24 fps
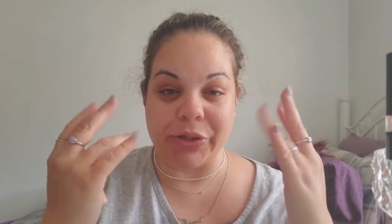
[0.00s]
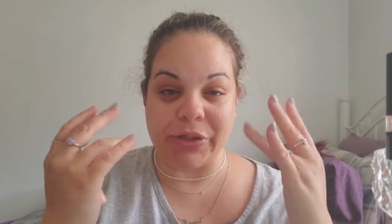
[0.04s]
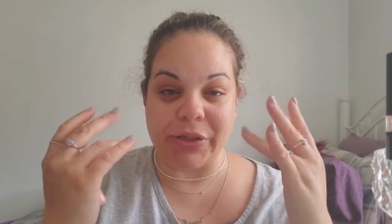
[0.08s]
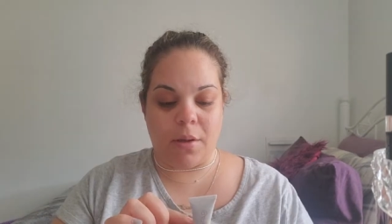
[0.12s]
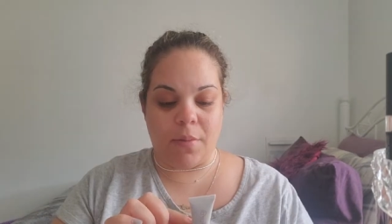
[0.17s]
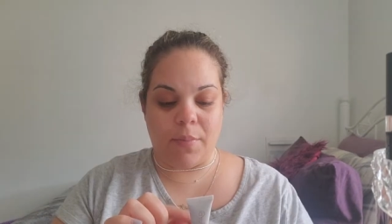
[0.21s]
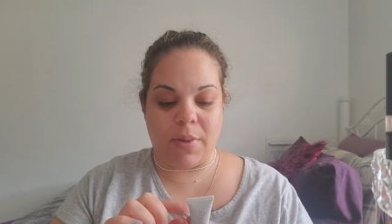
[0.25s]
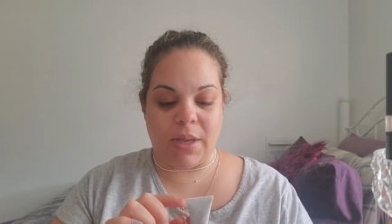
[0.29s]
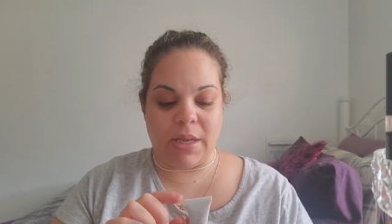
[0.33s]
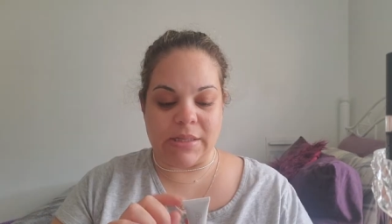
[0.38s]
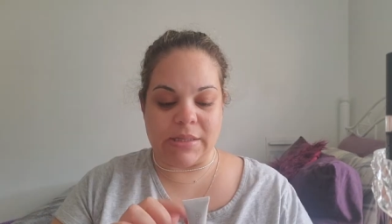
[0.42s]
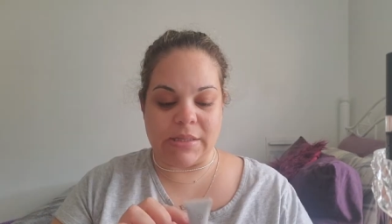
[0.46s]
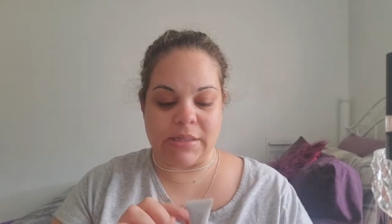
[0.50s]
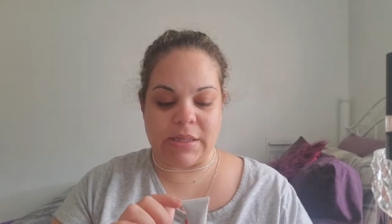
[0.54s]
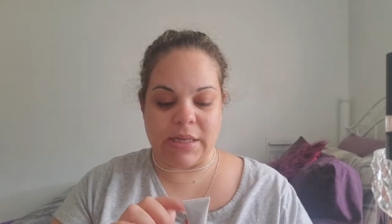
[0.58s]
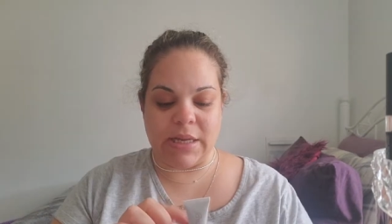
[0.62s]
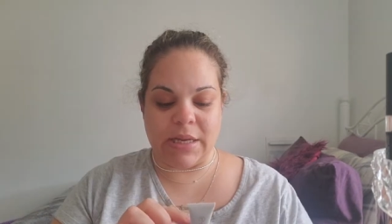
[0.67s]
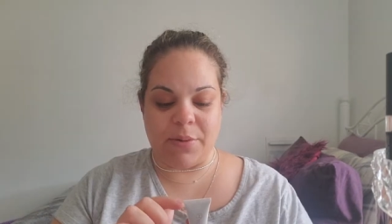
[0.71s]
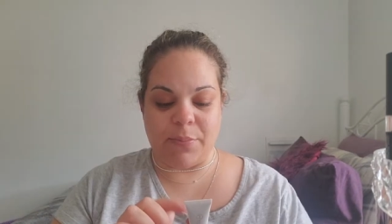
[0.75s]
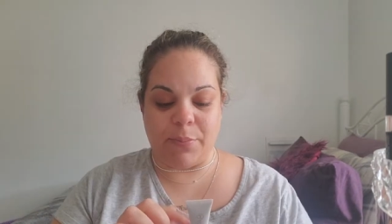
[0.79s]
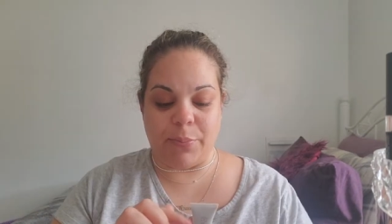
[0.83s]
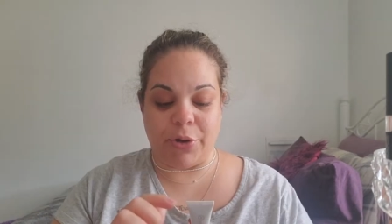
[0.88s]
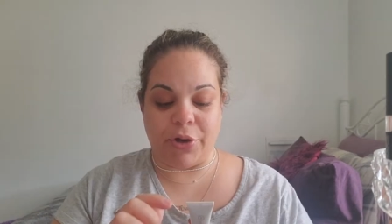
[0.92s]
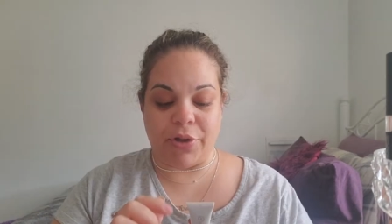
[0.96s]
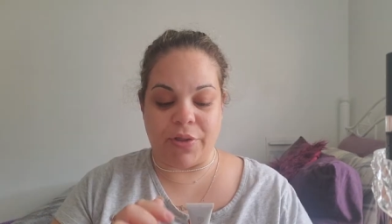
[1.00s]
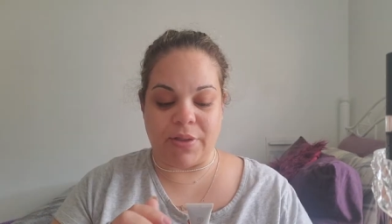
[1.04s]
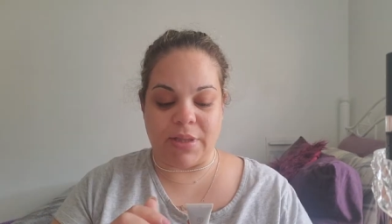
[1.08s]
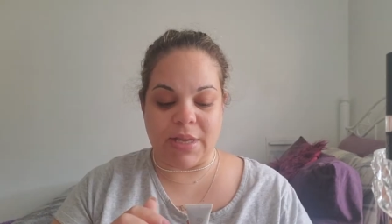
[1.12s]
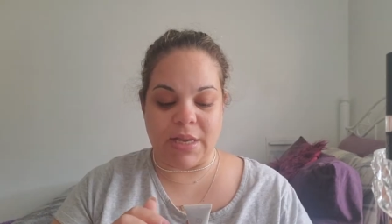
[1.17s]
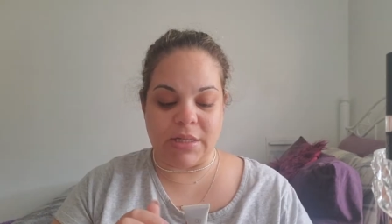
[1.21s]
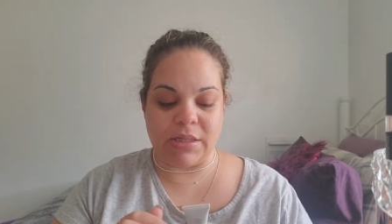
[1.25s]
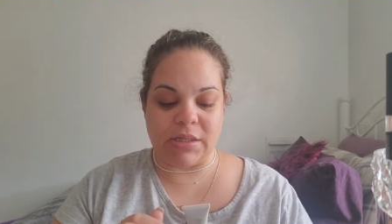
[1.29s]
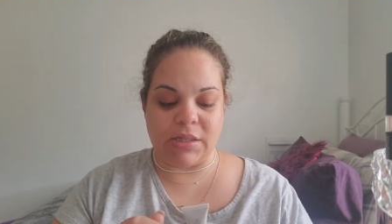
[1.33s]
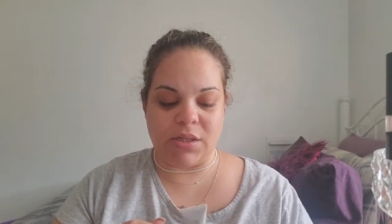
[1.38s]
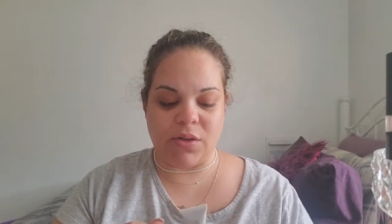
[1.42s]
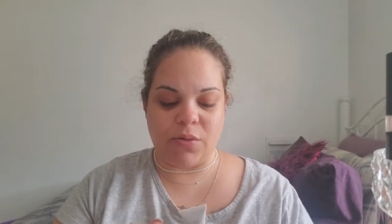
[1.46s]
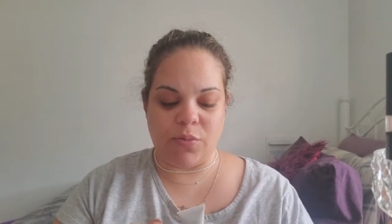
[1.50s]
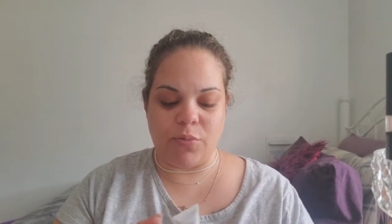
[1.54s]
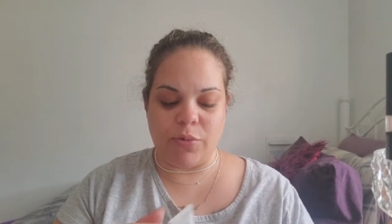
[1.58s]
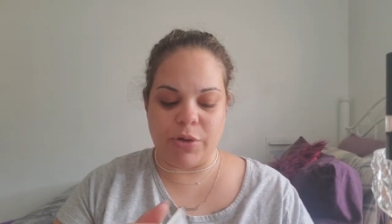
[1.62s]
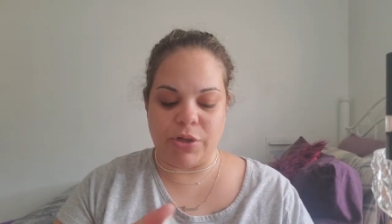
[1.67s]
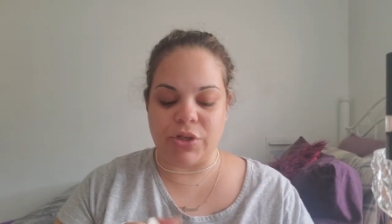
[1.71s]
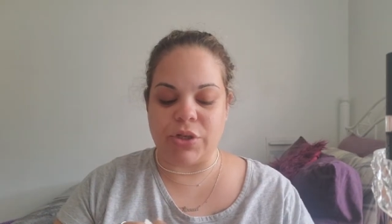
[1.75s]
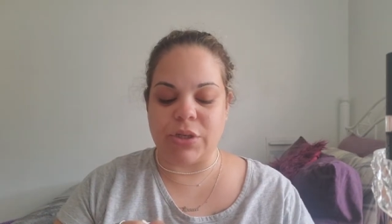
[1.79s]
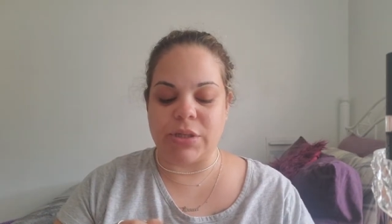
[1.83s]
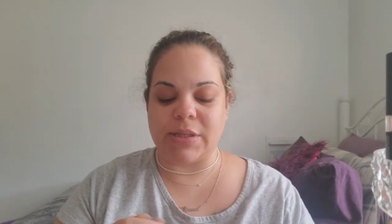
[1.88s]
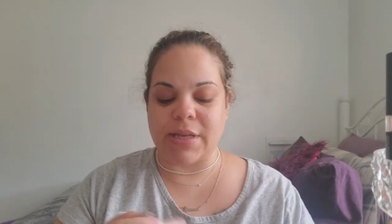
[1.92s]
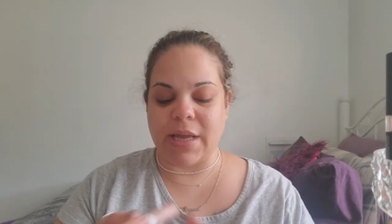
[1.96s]
it's in Birthday Suit,
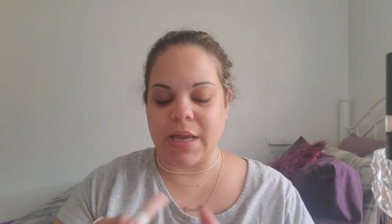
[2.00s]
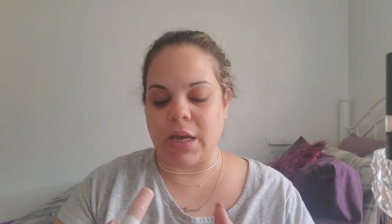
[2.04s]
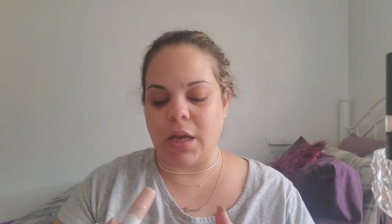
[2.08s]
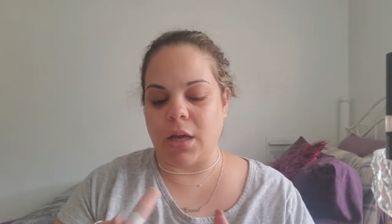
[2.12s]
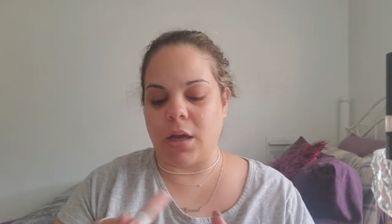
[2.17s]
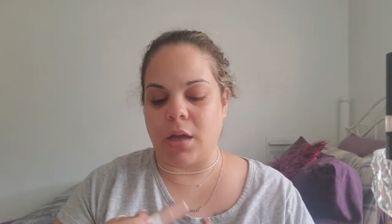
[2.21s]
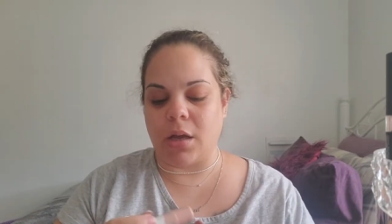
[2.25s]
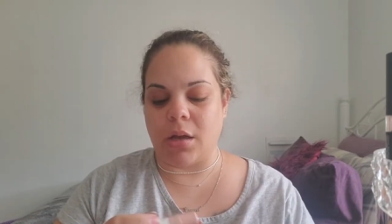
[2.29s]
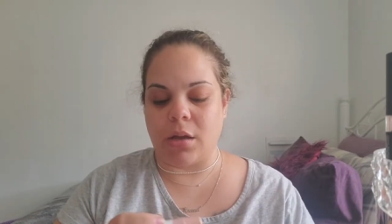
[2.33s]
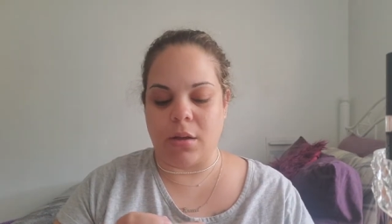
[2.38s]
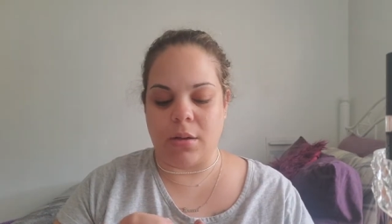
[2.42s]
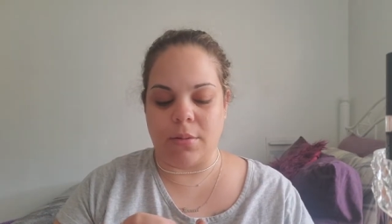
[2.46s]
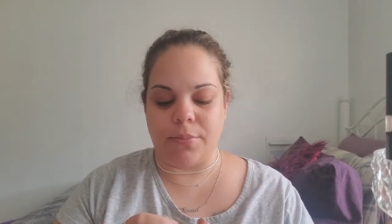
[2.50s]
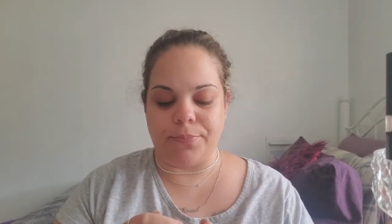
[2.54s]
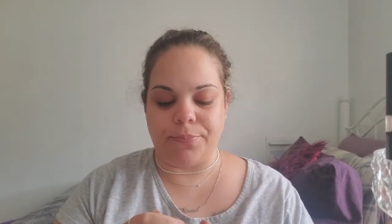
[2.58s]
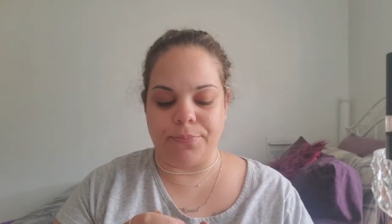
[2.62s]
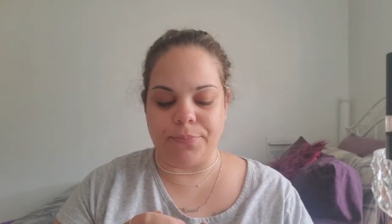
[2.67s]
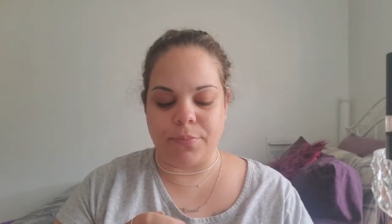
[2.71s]
which is like a